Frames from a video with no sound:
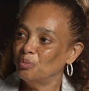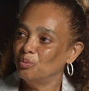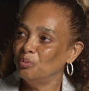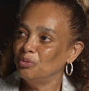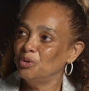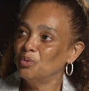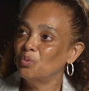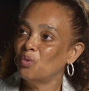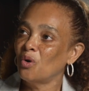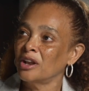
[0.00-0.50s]

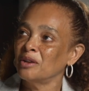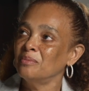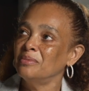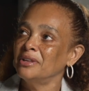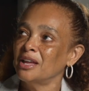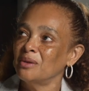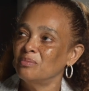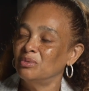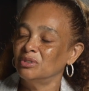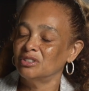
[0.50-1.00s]
You want to be
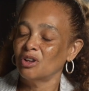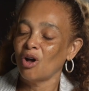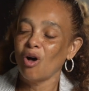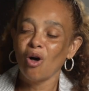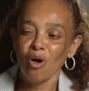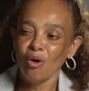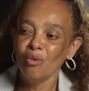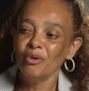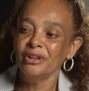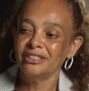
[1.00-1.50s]
able to
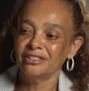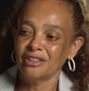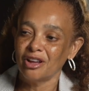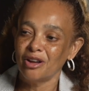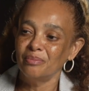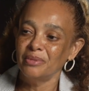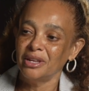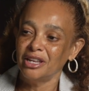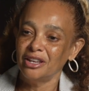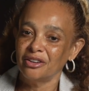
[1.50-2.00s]
always
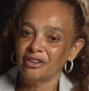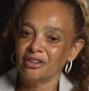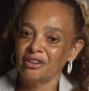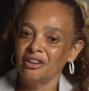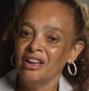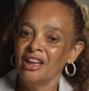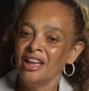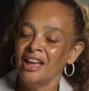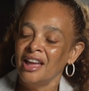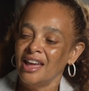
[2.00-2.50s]
come here
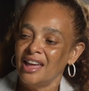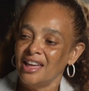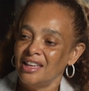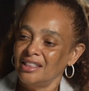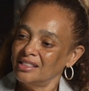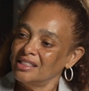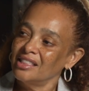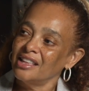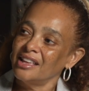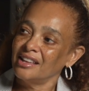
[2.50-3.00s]

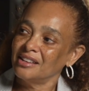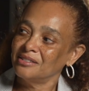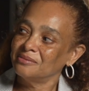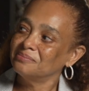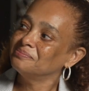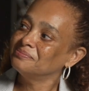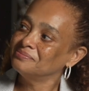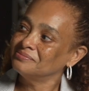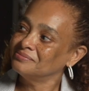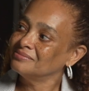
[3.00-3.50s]
and think,
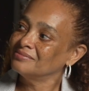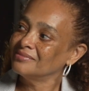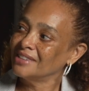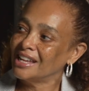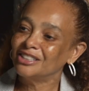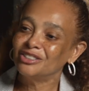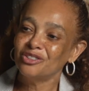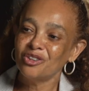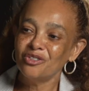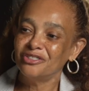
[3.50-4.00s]

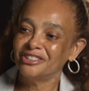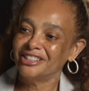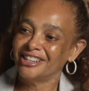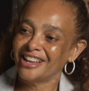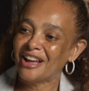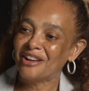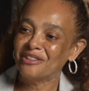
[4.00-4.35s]
that's Overtown.